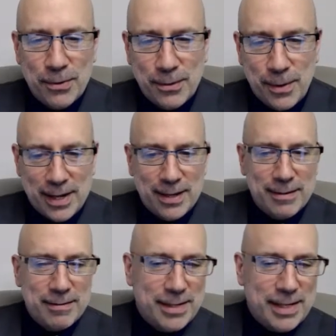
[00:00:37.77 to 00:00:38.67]
what,
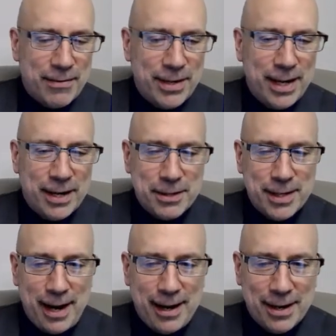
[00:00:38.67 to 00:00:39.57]
7 years,
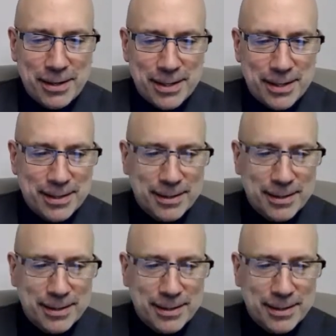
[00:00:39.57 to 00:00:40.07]
8 years?